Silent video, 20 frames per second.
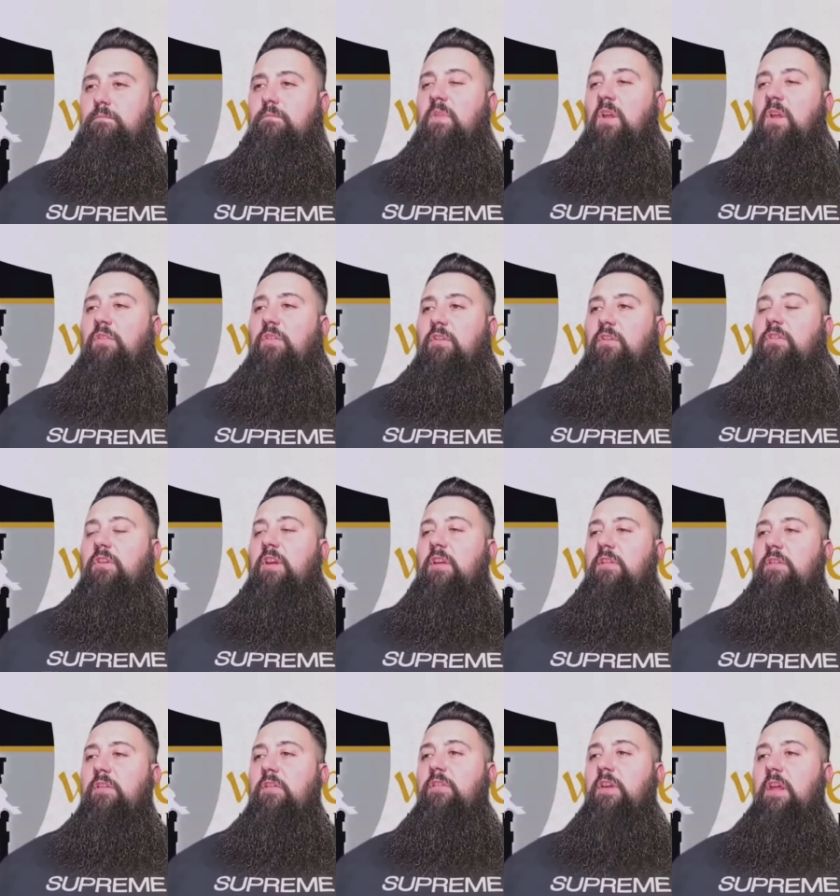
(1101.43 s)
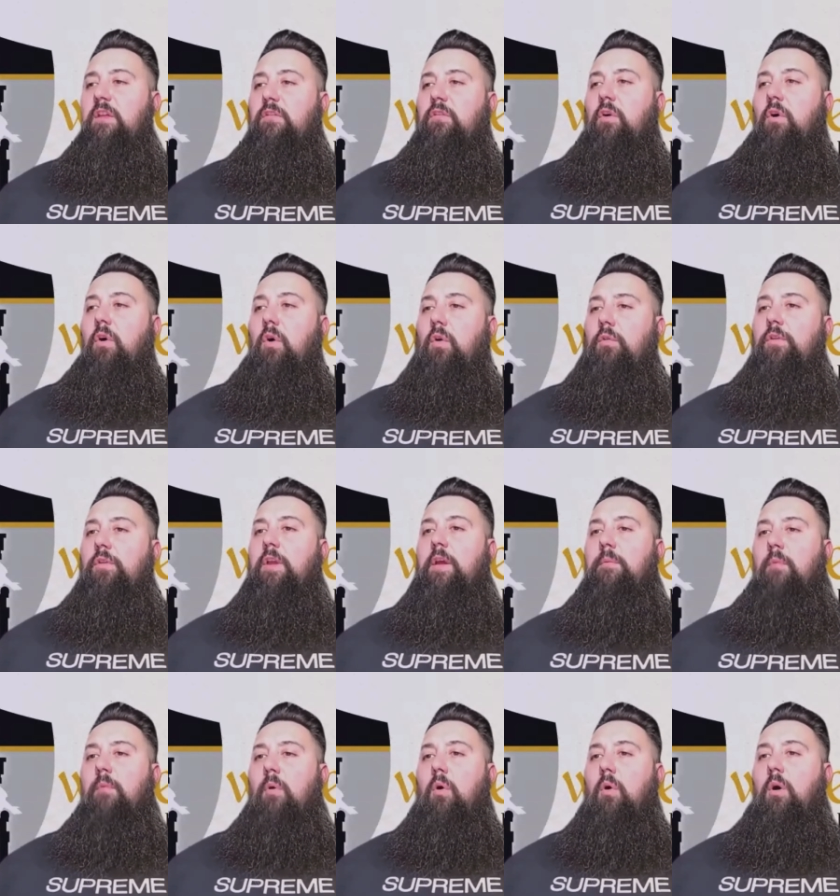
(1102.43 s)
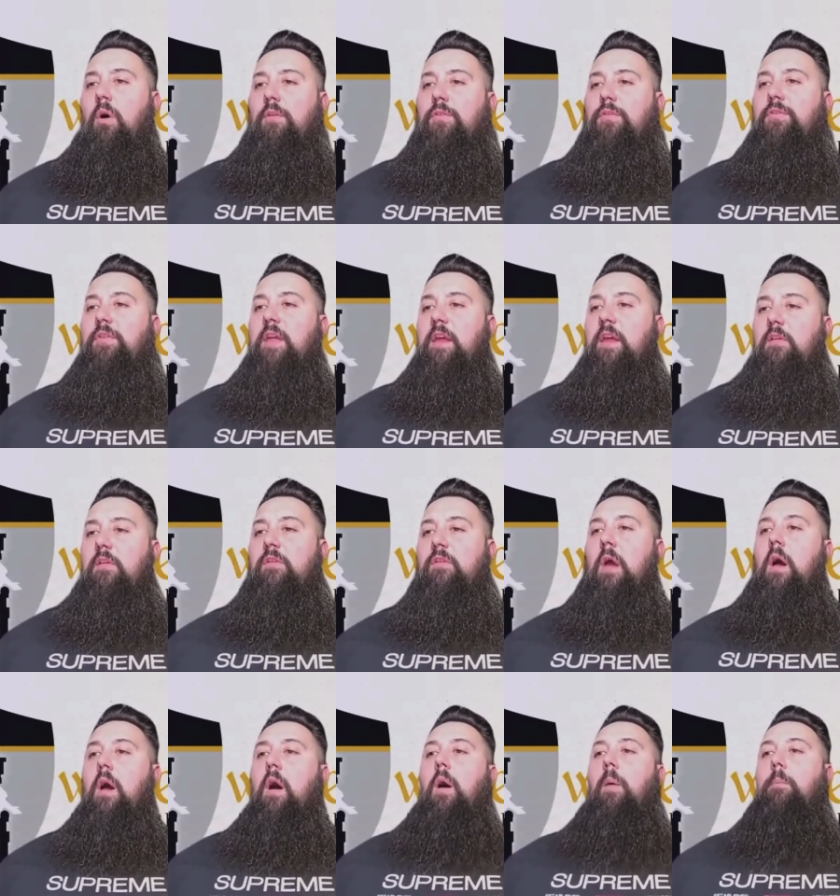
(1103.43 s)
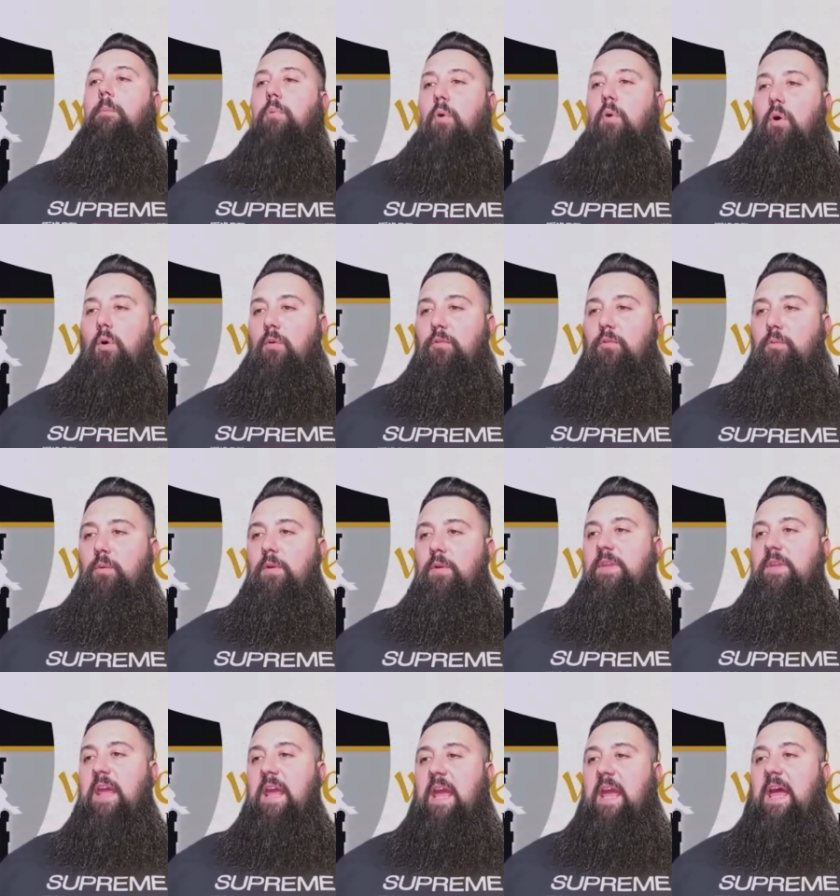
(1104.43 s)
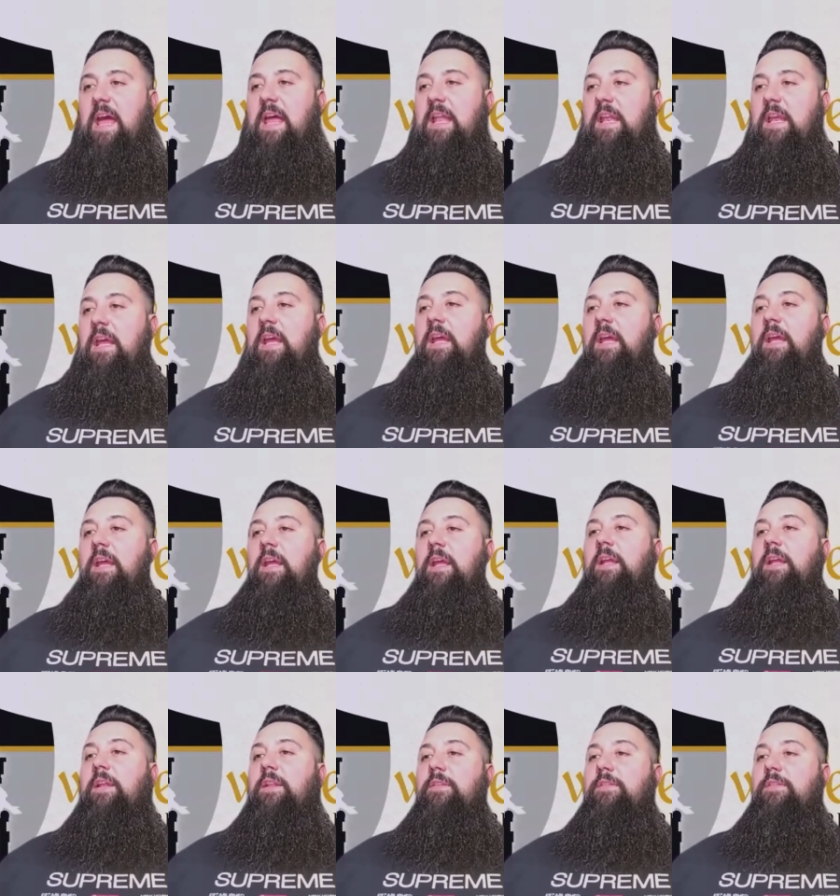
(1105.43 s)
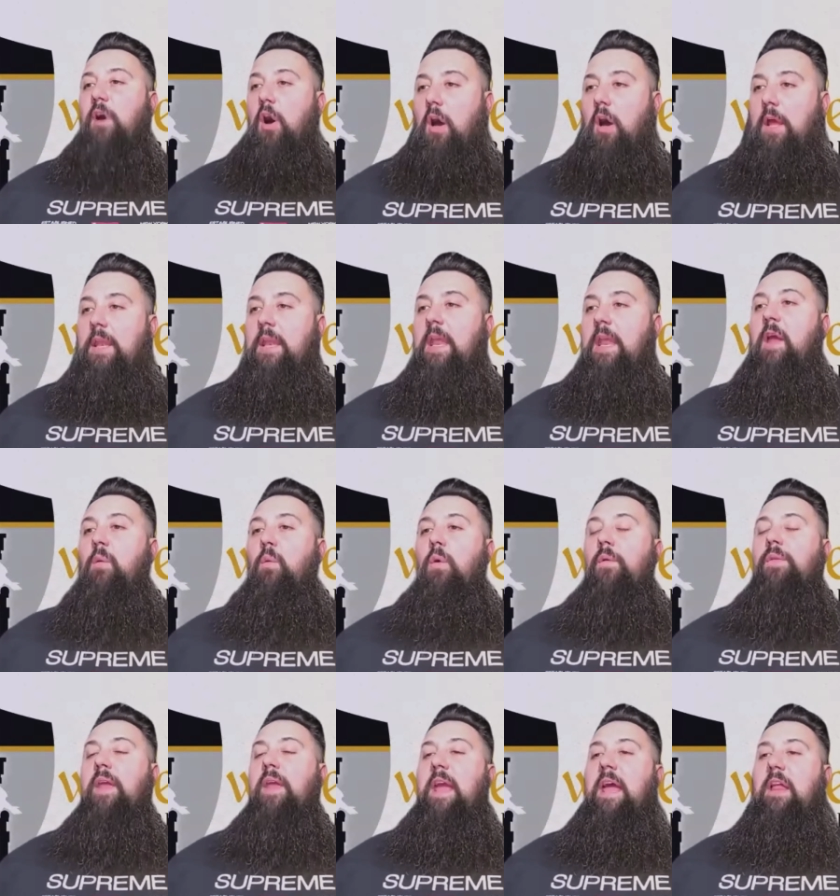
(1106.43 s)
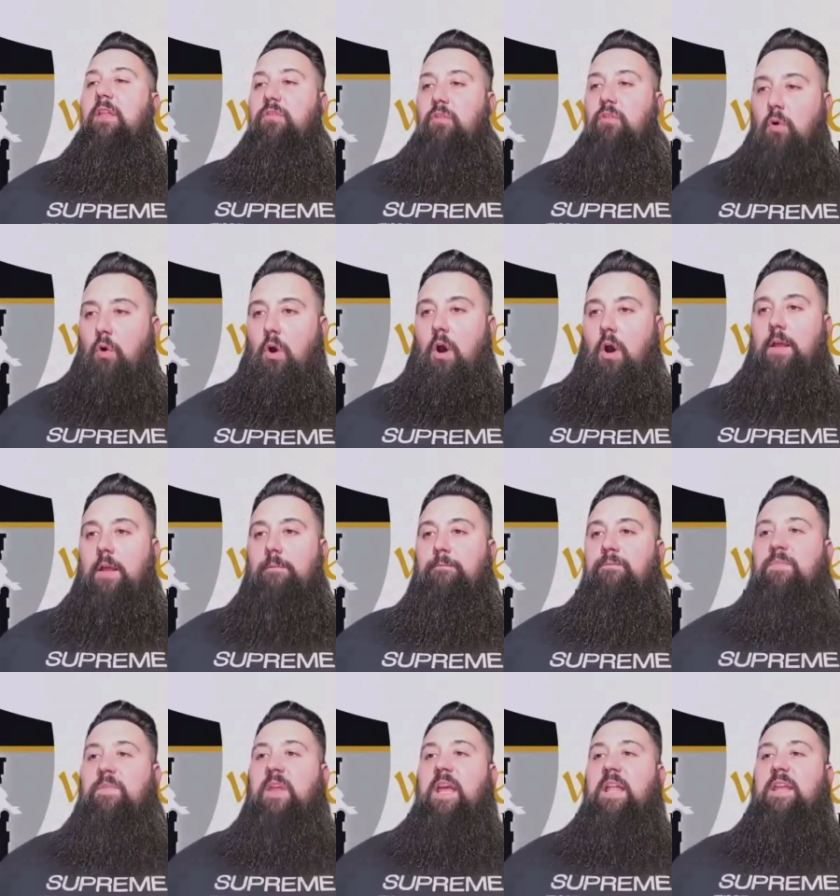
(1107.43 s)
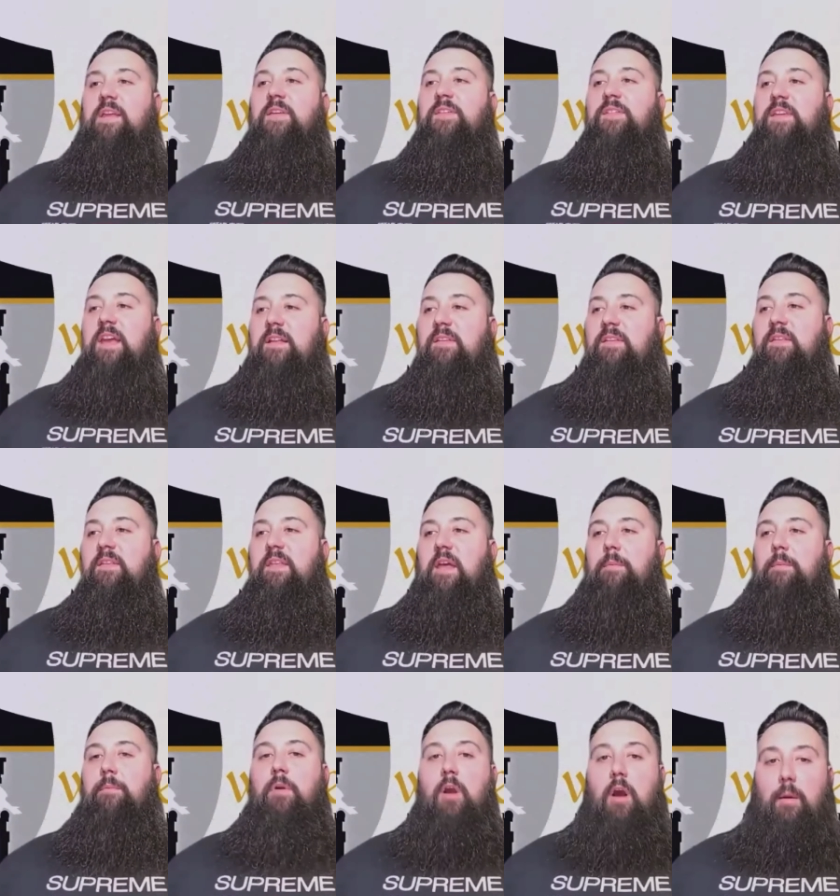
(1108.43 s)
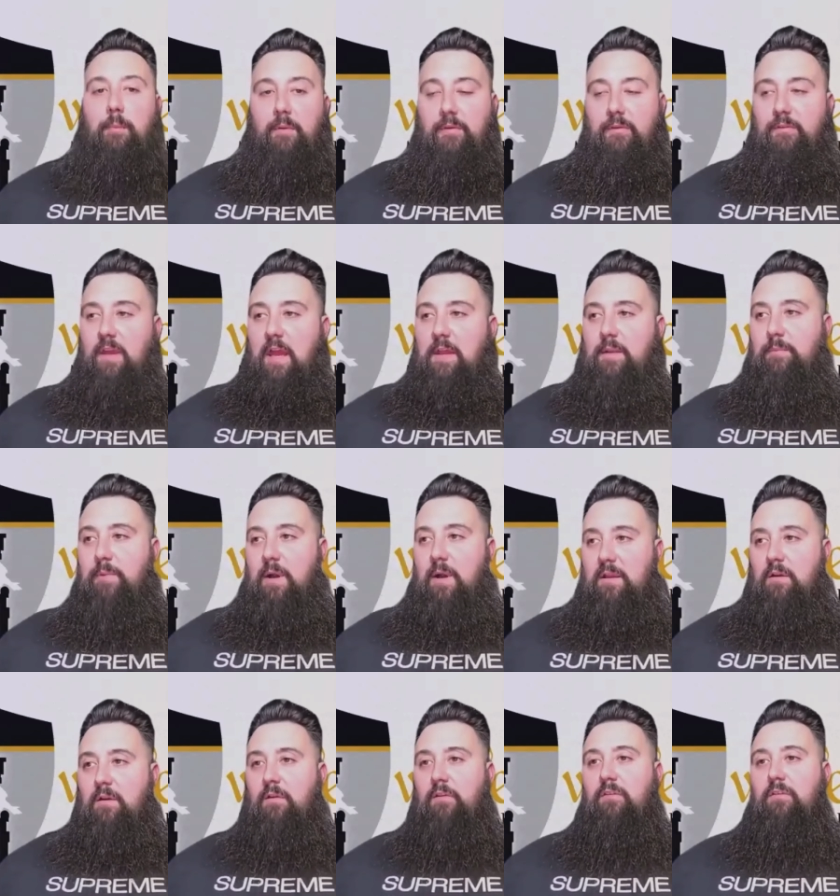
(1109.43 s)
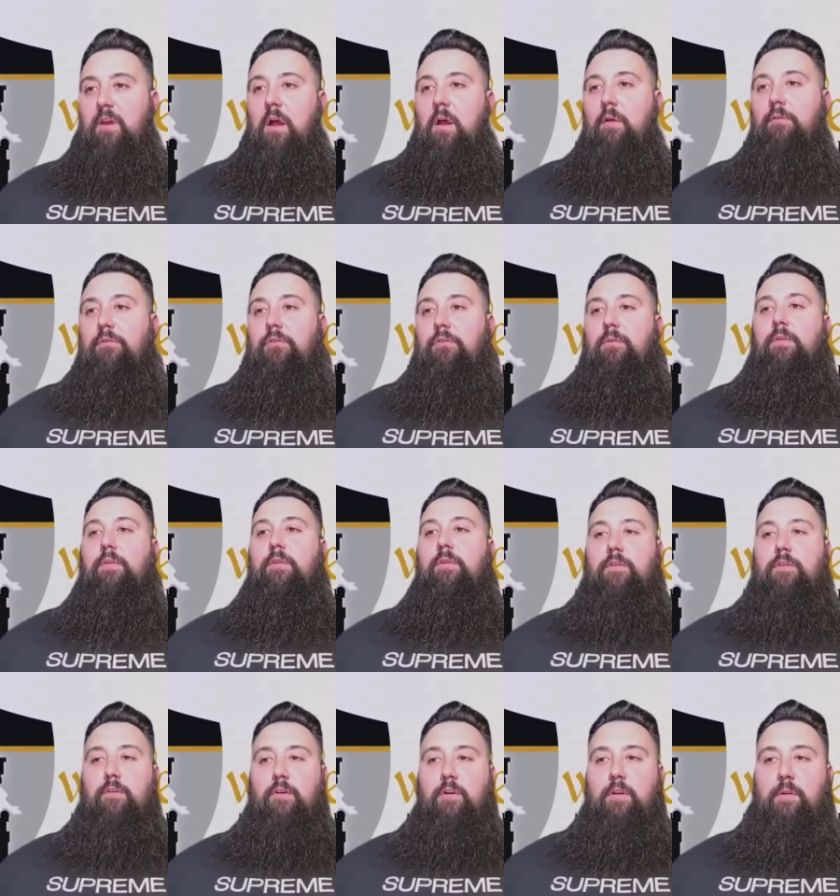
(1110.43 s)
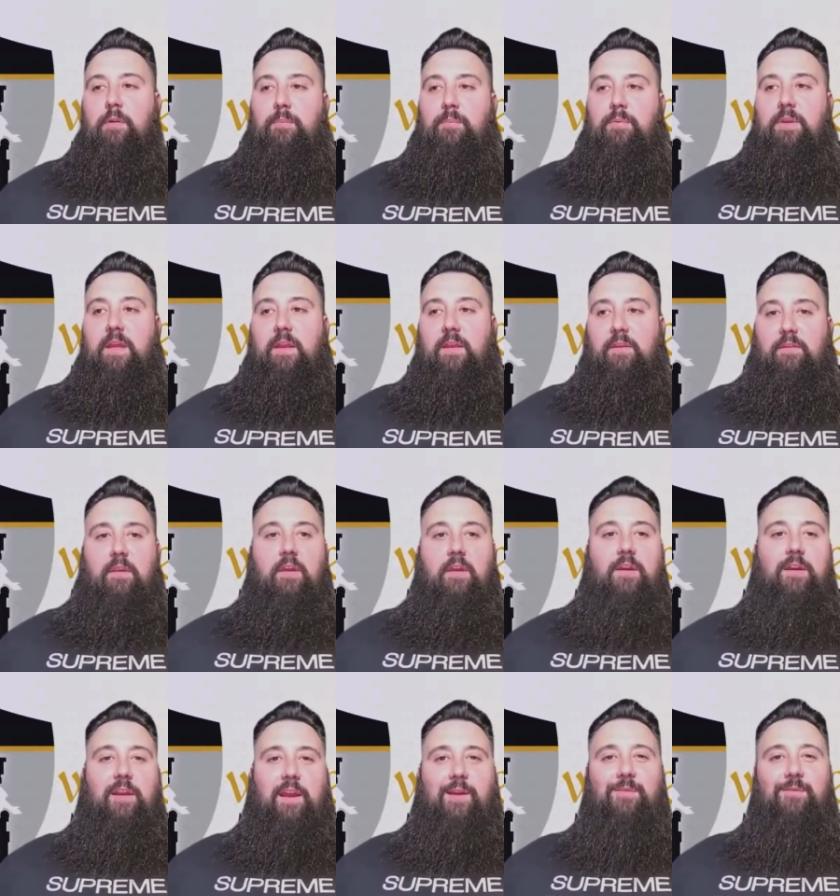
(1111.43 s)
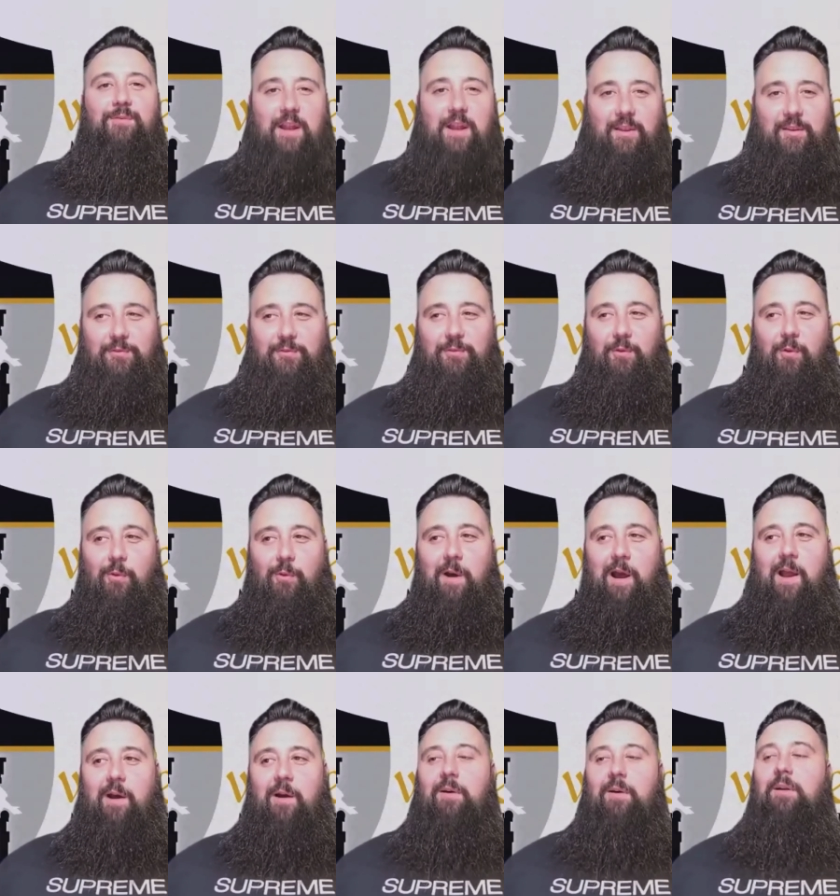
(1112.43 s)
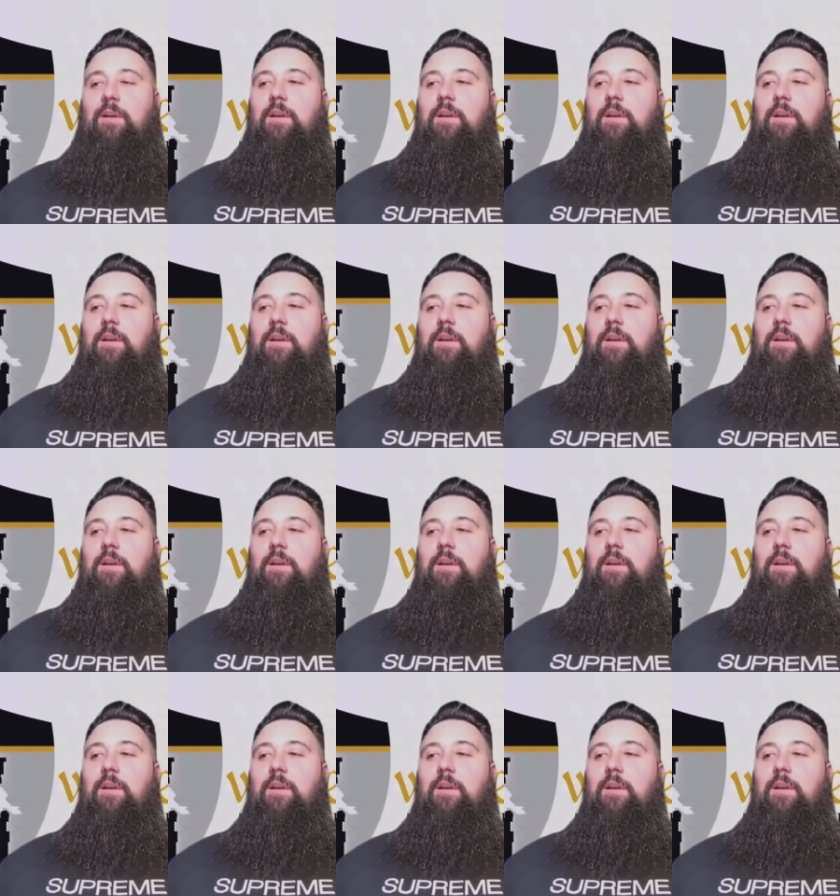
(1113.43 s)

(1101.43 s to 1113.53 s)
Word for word: to Jesus and told him all things, both what they had done and what they had taught. And he said to them, Come aside by yourselves to a deserted place and rest for a while.